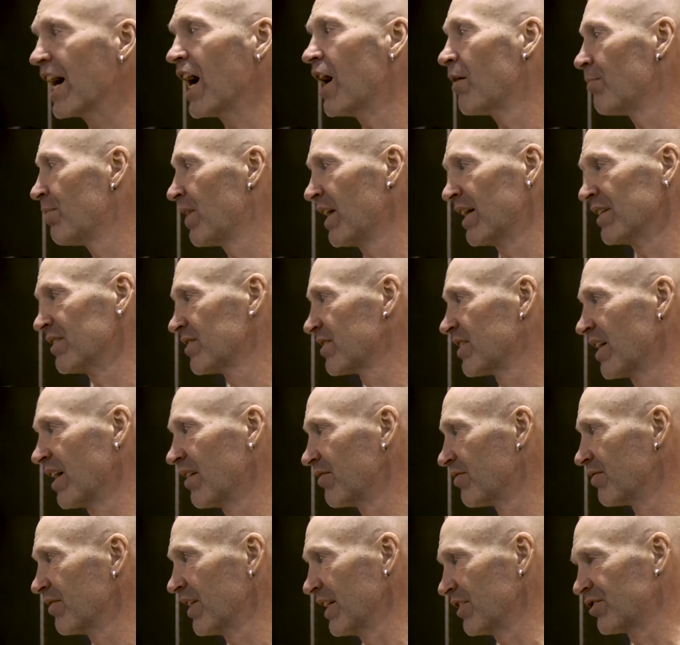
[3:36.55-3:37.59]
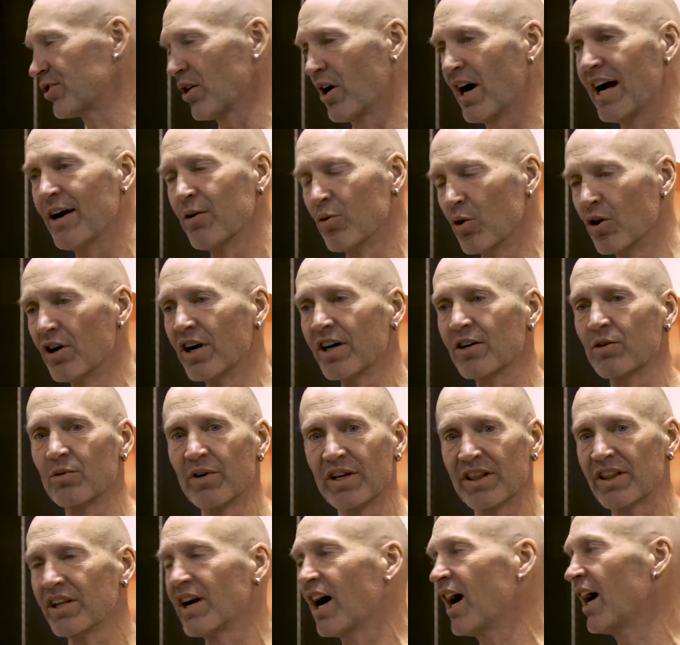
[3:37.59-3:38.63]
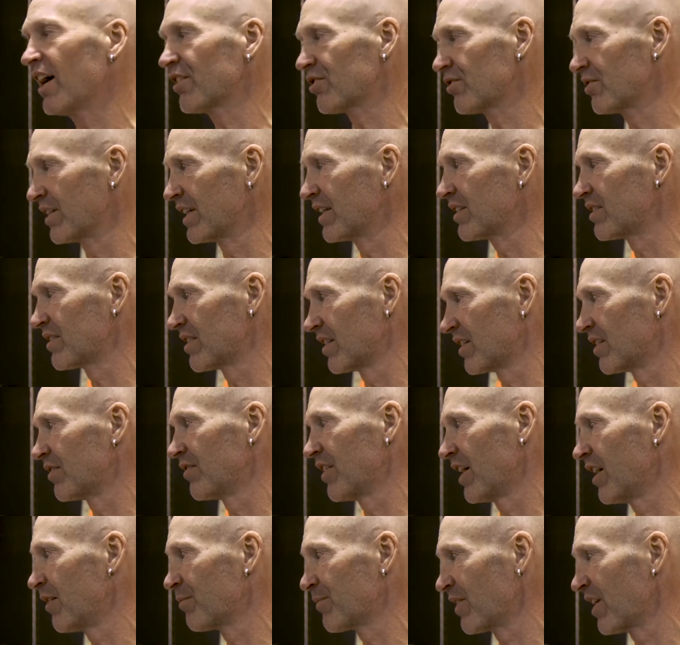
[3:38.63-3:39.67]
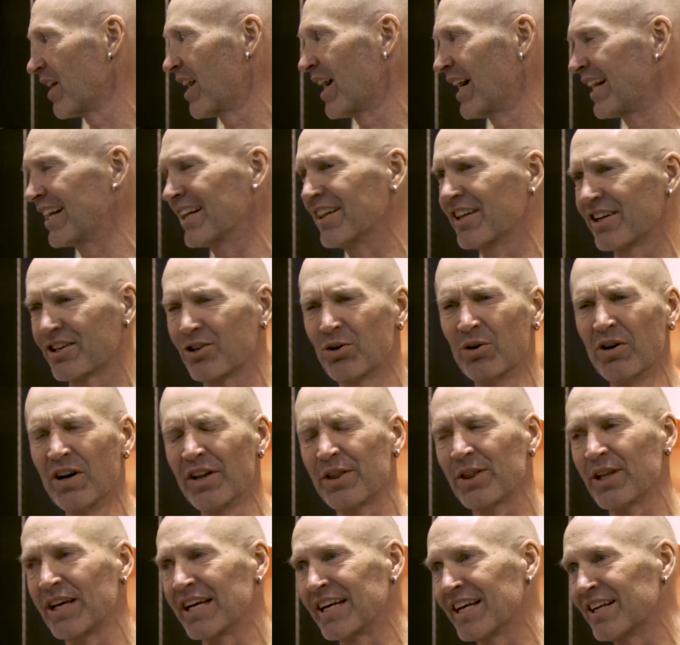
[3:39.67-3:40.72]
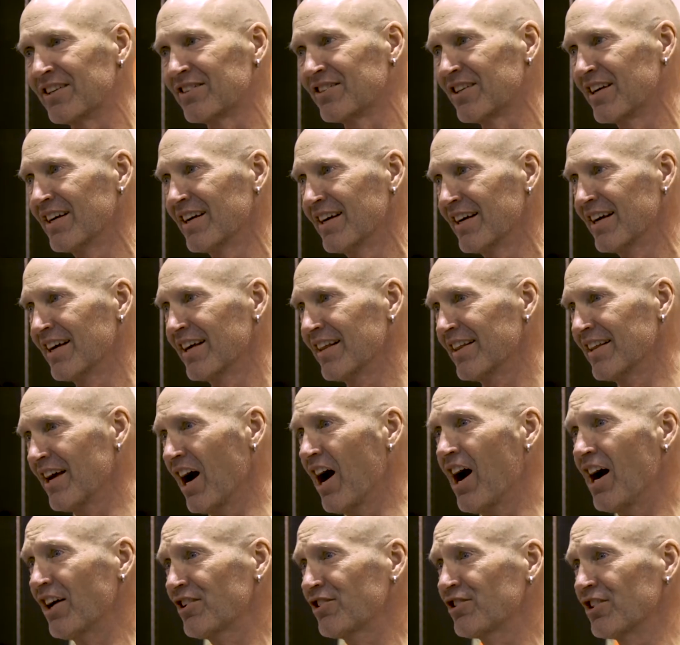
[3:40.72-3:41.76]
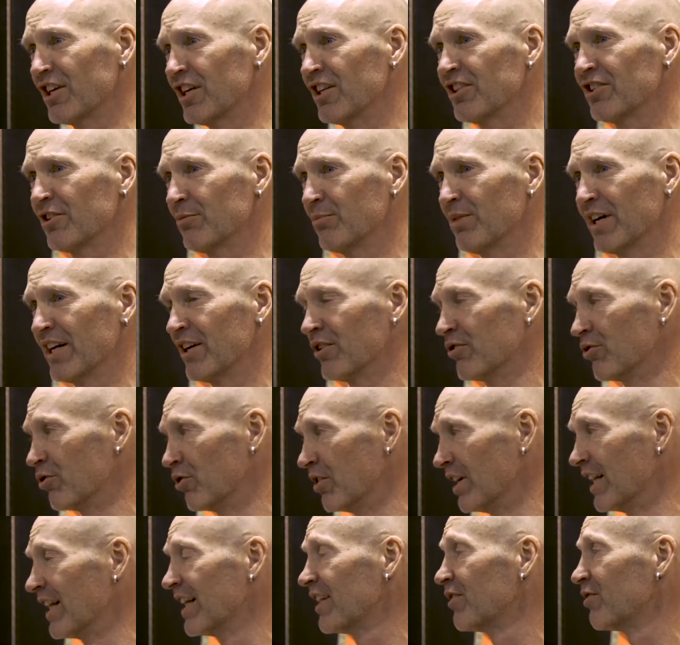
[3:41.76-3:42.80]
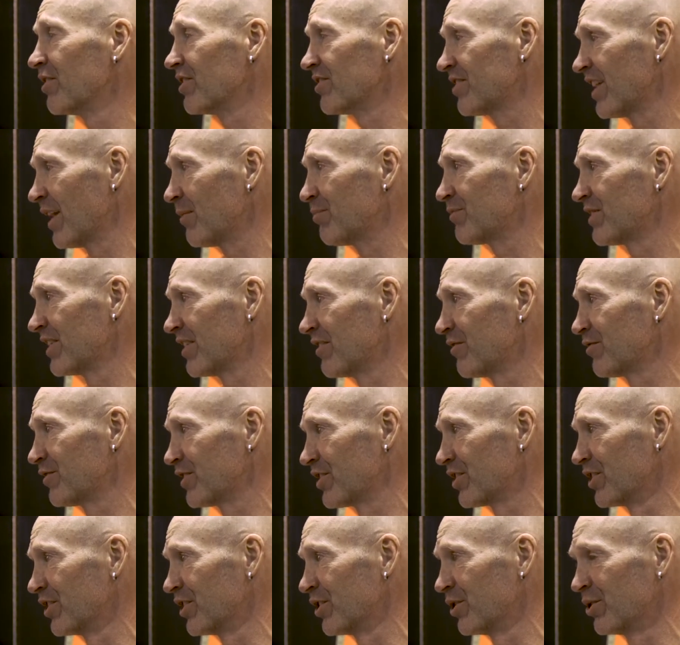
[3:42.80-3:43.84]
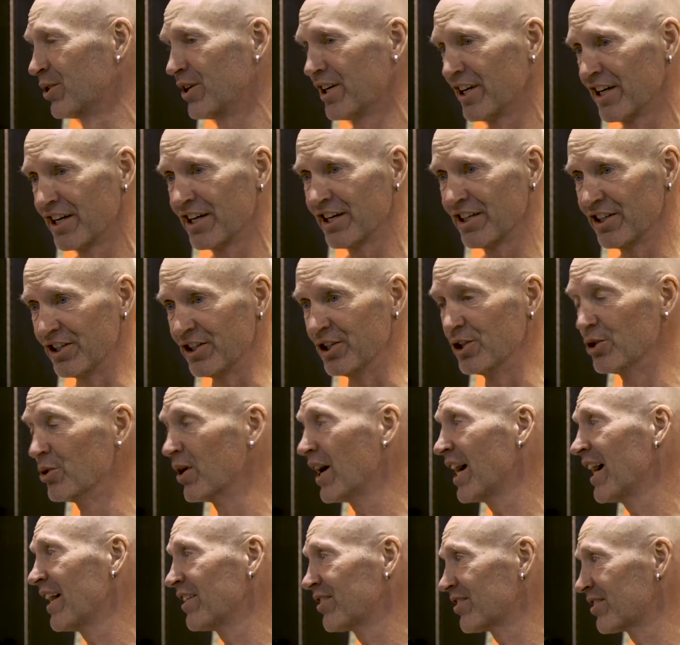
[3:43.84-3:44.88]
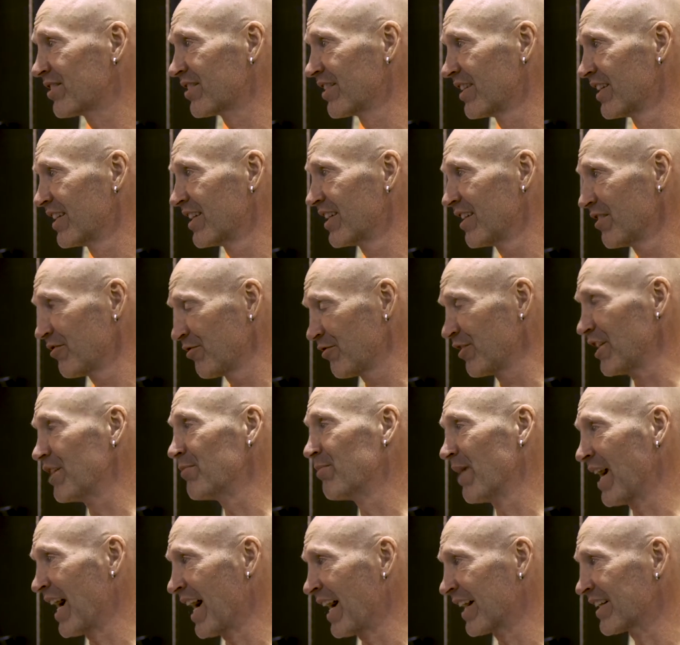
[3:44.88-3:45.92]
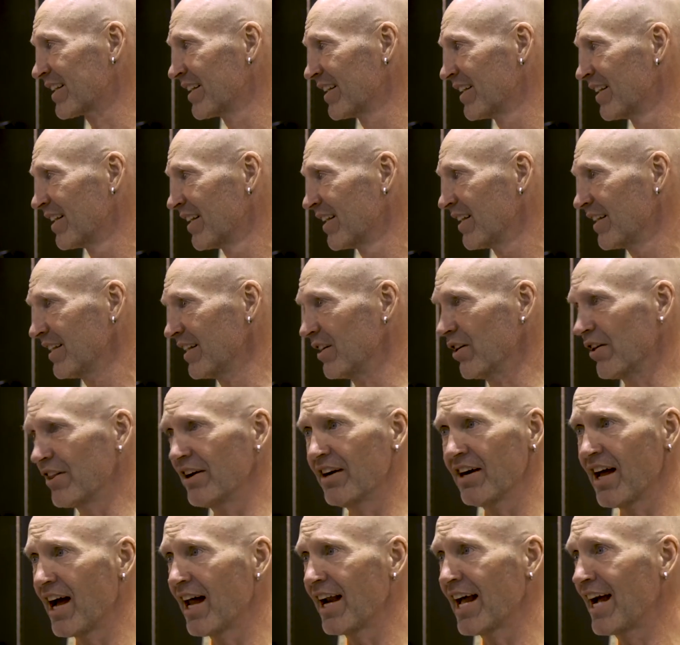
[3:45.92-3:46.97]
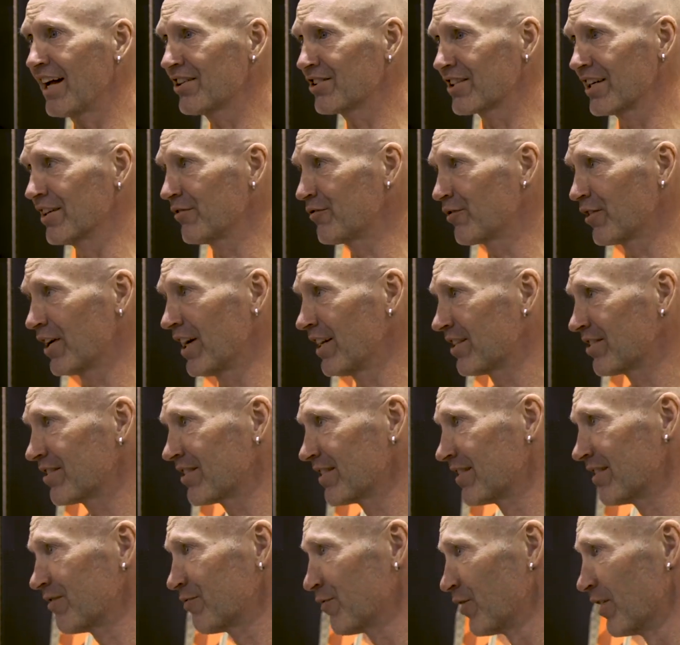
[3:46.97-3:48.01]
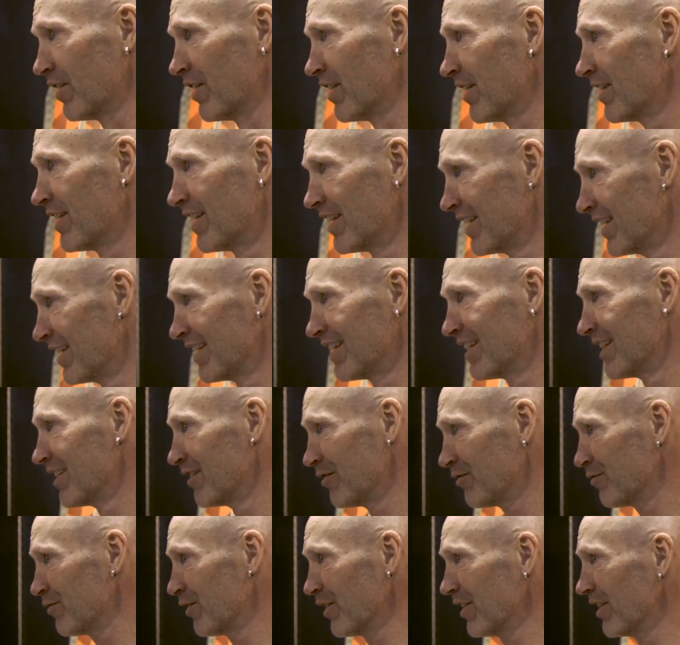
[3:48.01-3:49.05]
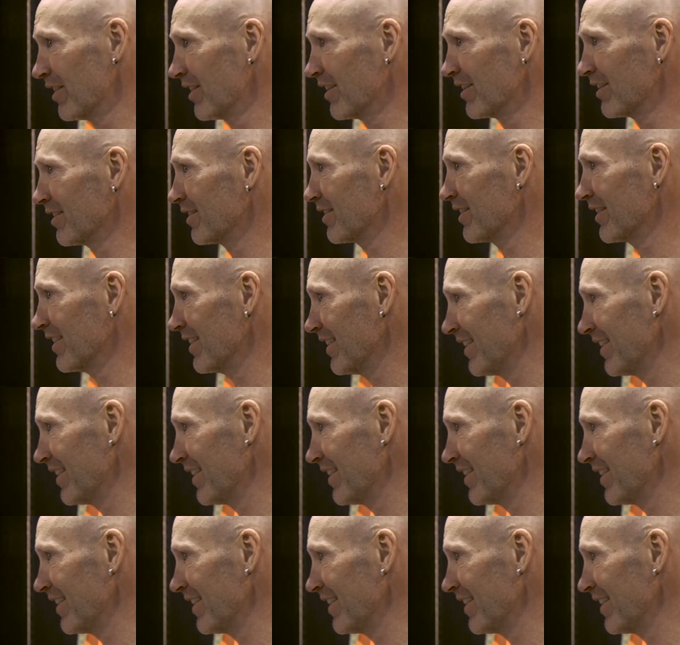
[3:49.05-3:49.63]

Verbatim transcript: alpine stuff. Oh, right so I work with the Austrians to develop the line. And the cool thing is, the Austrians have been really receptive to U.S. feedback. Yeah. You know, they're not asking for us for for